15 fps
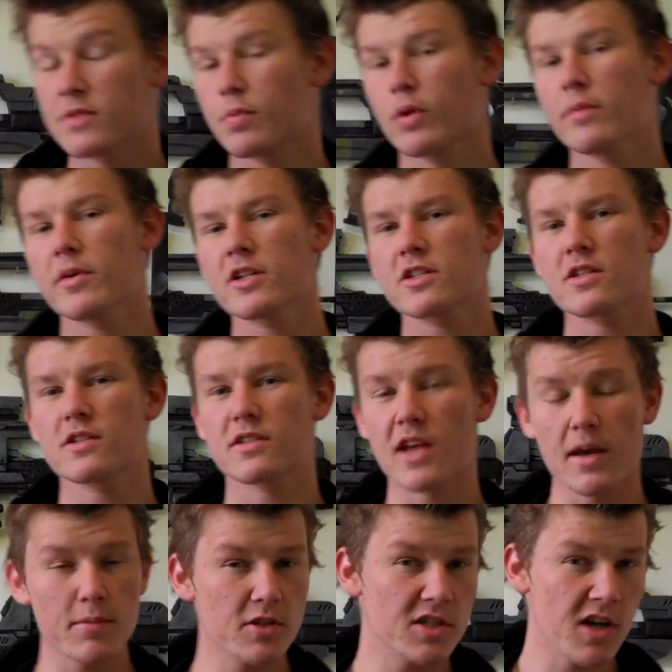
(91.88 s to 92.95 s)
It's pretty much the
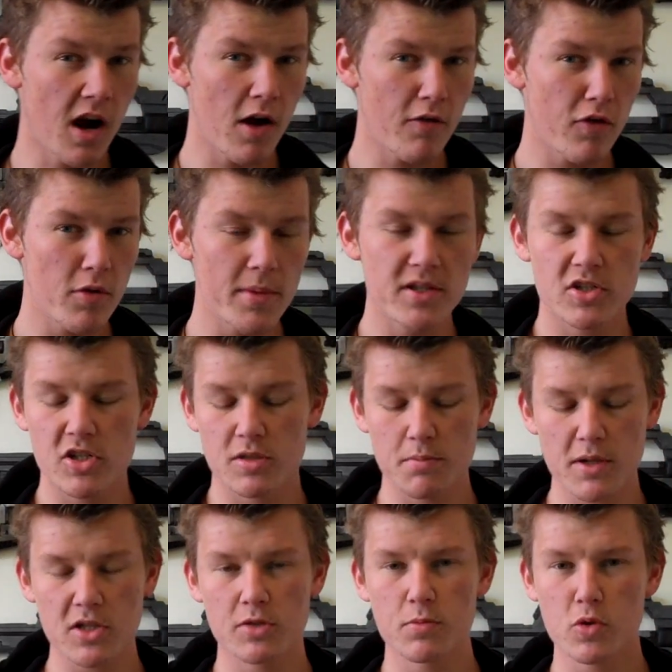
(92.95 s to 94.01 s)
same as Styrofoam, it's just
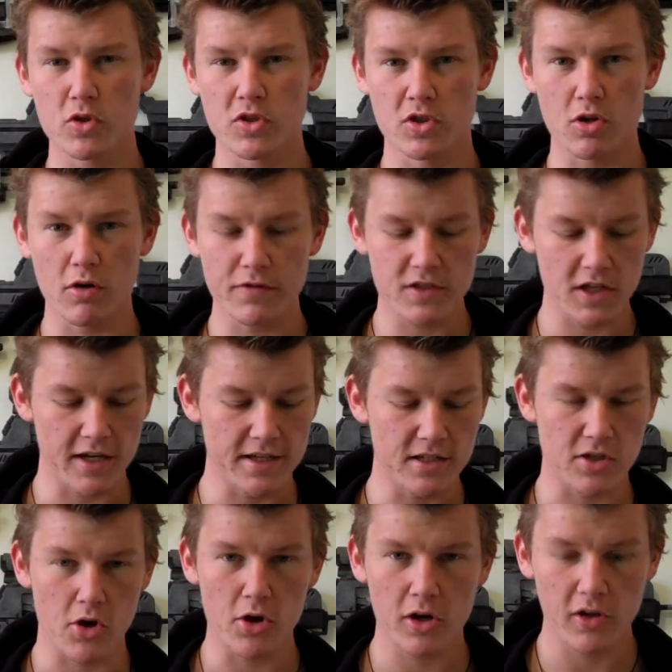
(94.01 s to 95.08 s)
much more softer
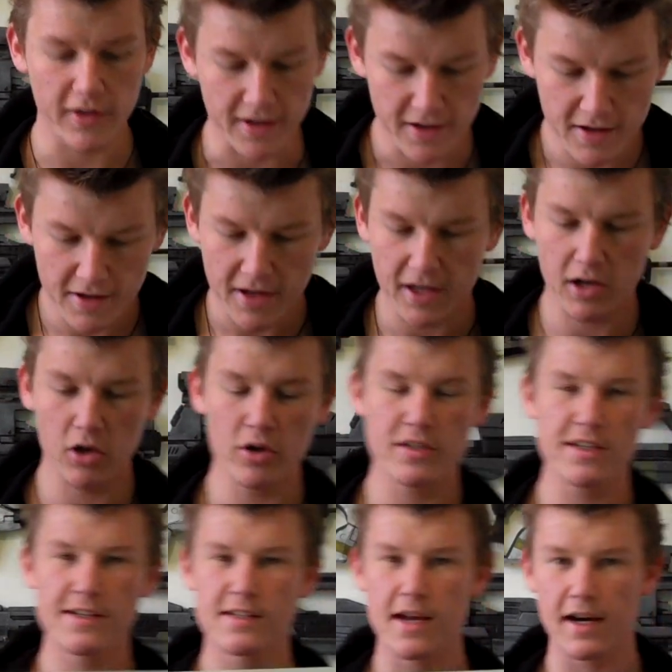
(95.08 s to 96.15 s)
internally. It
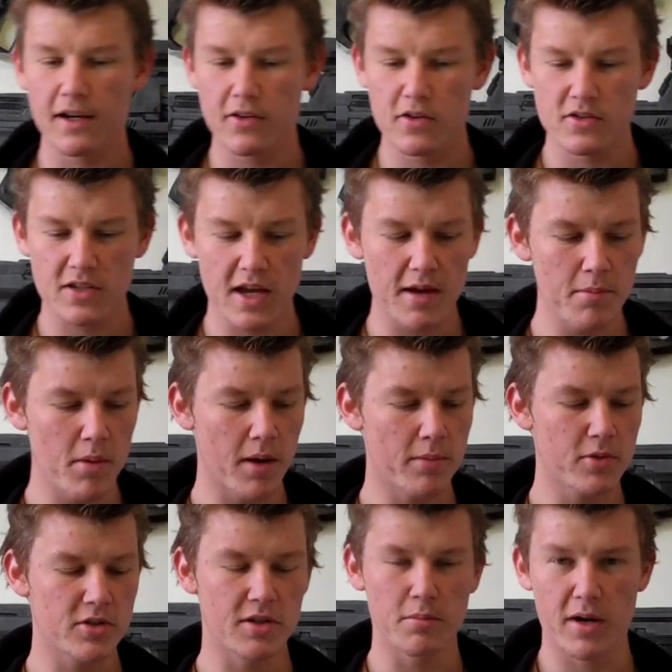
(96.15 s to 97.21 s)
looks exactly the same. I'm
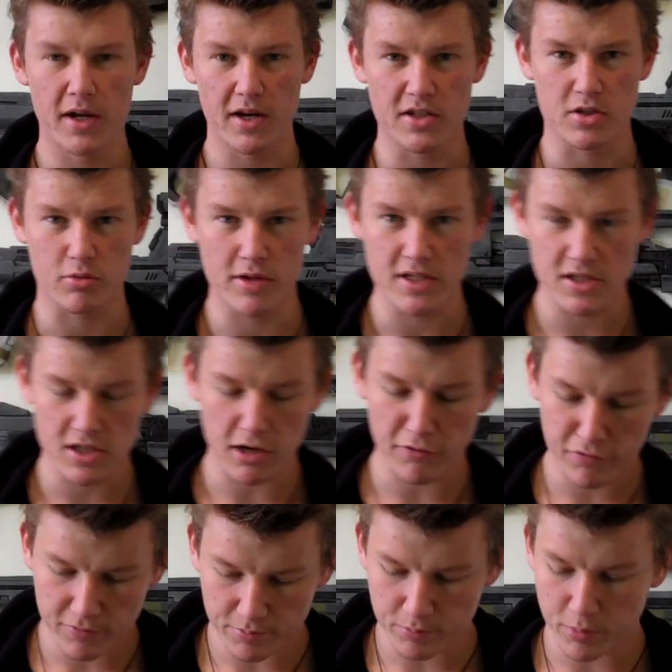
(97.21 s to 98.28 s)
using my nice green
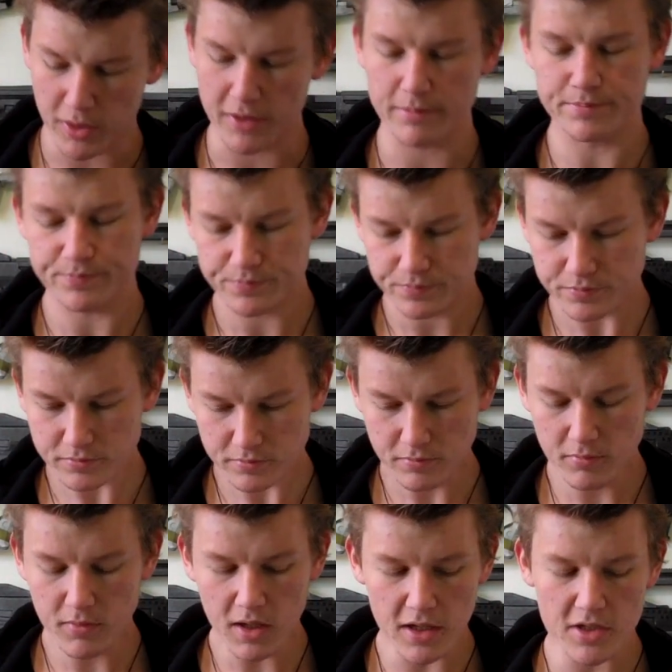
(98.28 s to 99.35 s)
stuff, but
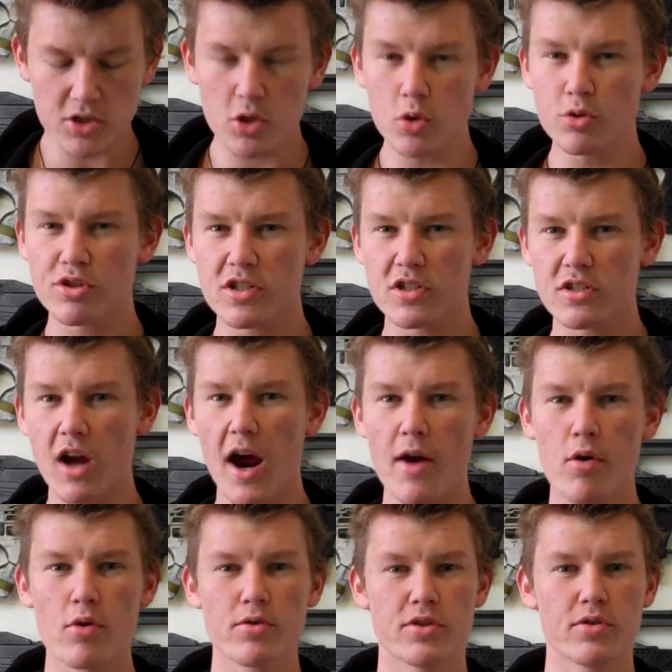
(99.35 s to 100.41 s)
it's called
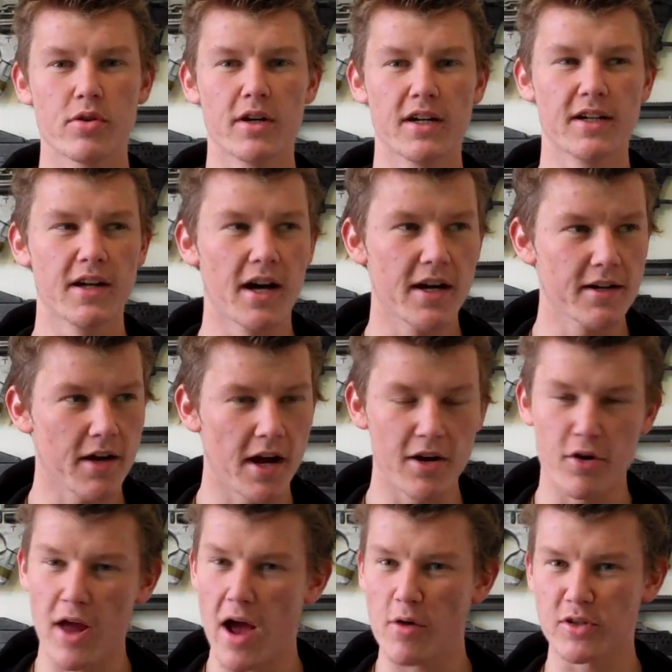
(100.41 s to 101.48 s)
Styrodur. I
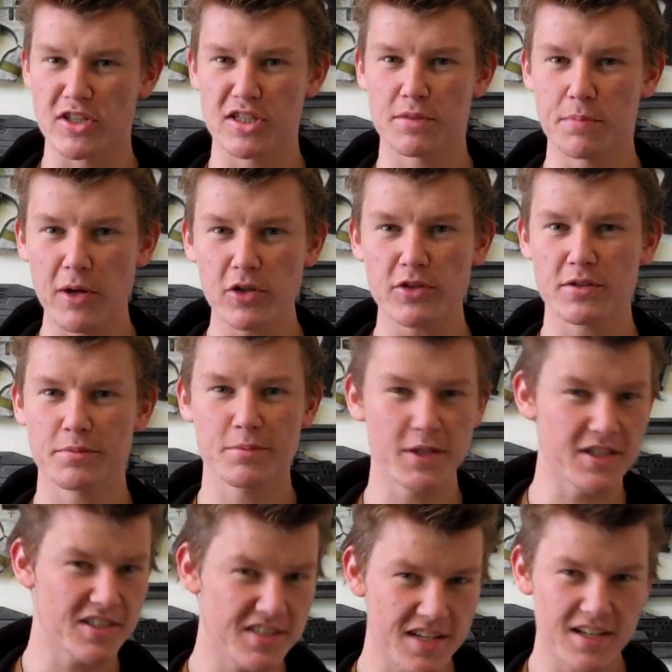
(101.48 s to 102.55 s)
don't know how it's spelt,
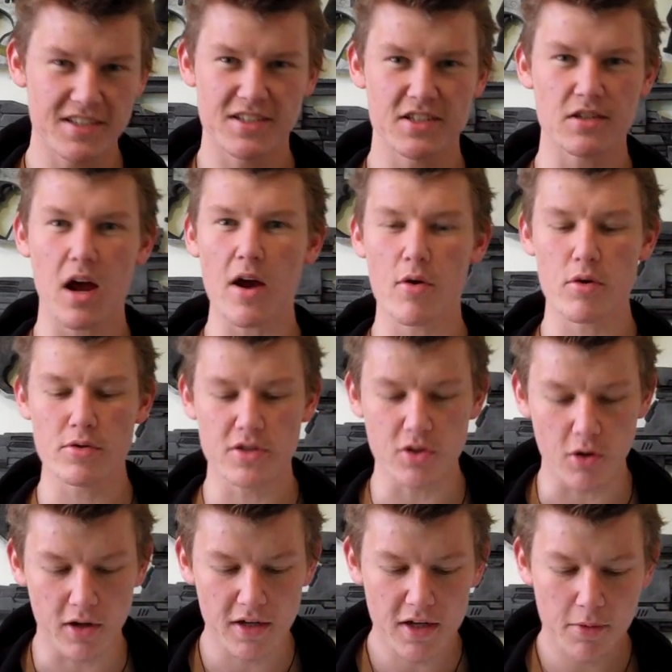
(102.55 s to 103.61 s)
but it said
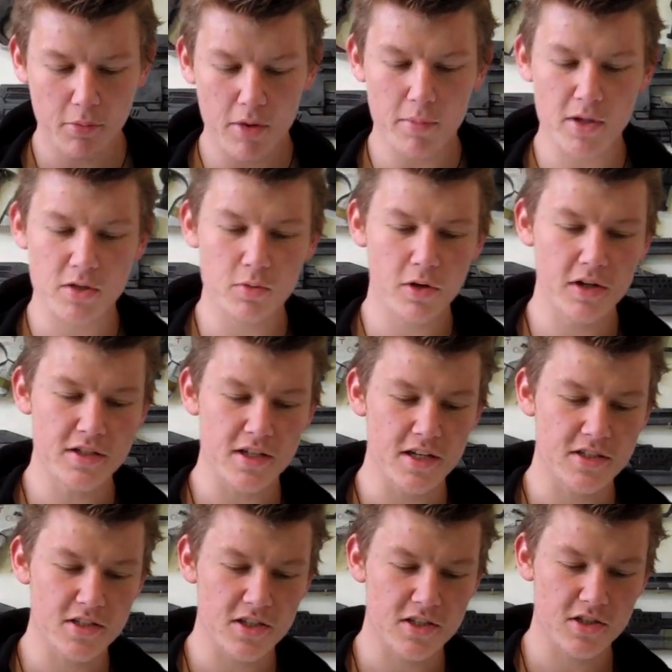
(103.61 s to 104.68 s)
Styrodur. Pretty much what it is,
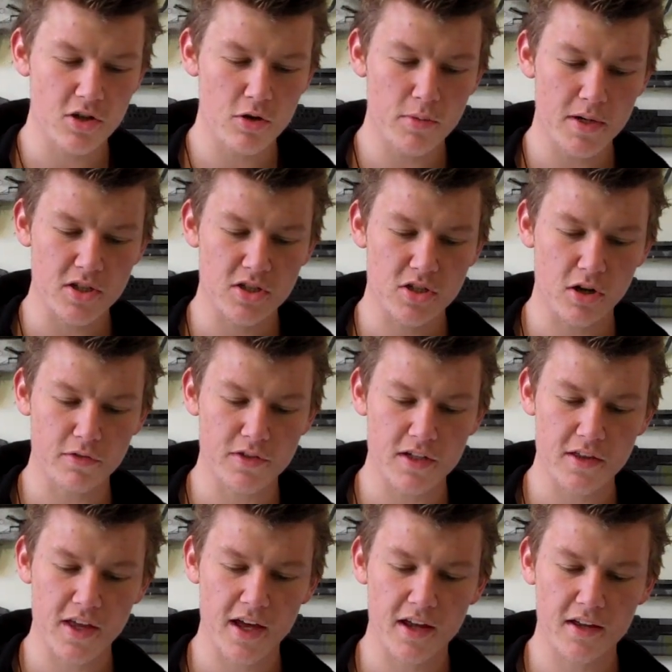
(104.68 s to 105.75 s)
it's just so much
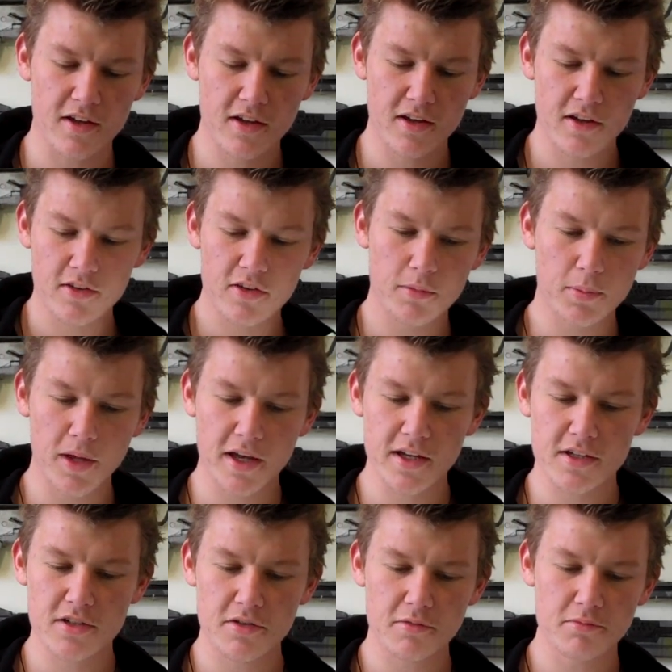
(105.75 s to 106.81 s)
softer that the
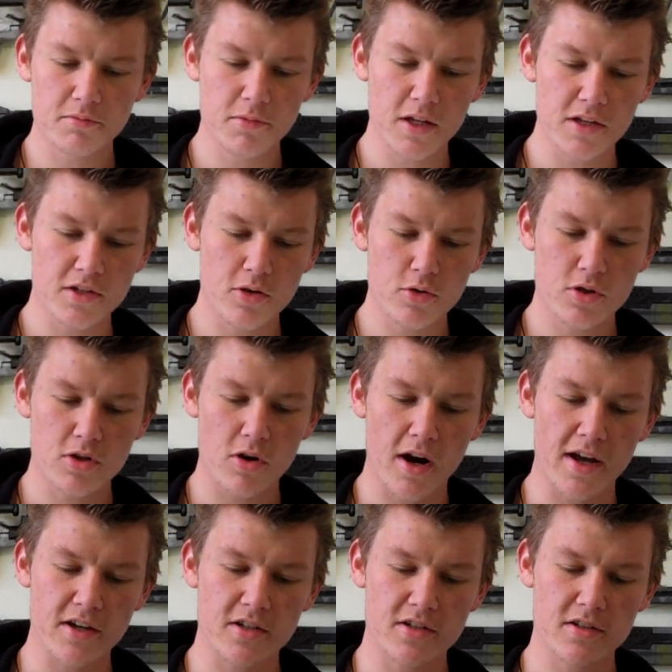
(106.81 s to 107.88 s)
blade in 2
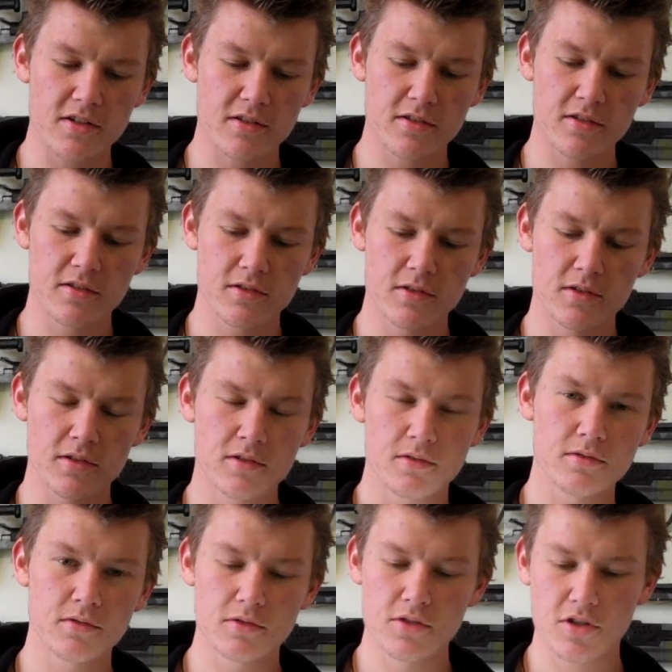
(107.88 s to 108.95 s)
strikes
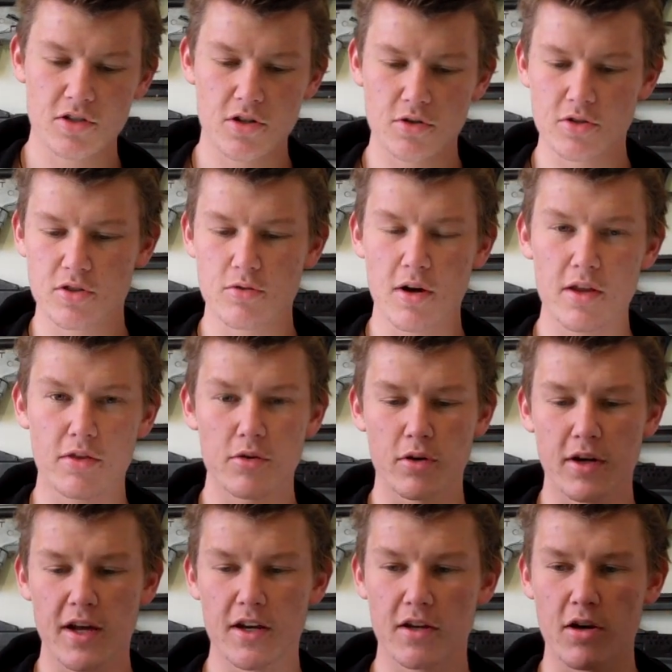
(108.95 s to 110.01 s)
just goes straight
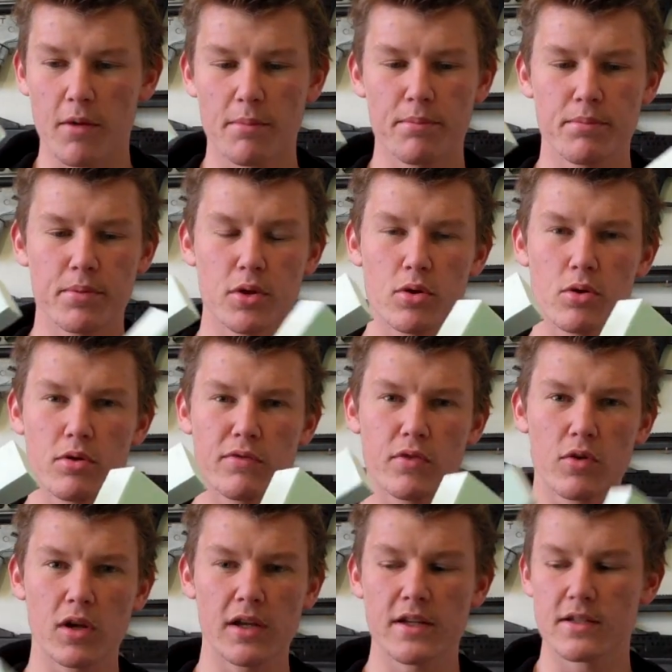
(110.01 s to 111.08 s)
through it, and you got
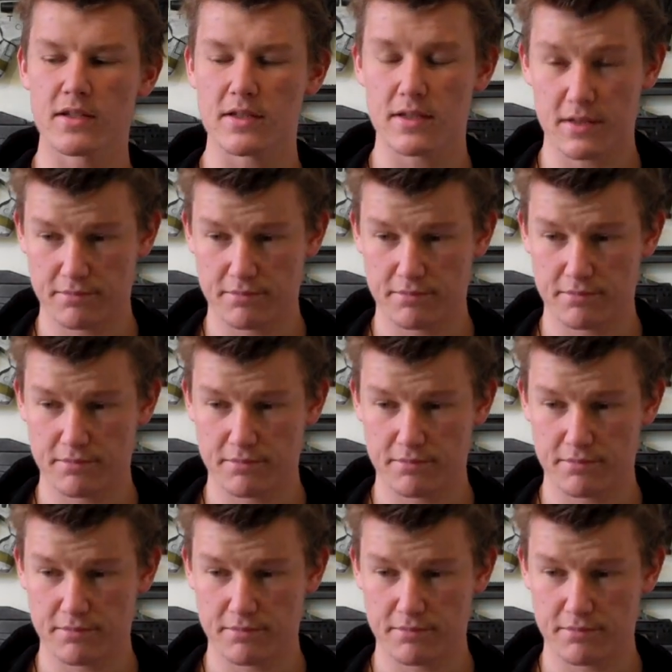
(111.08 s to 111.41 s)
beautiful clean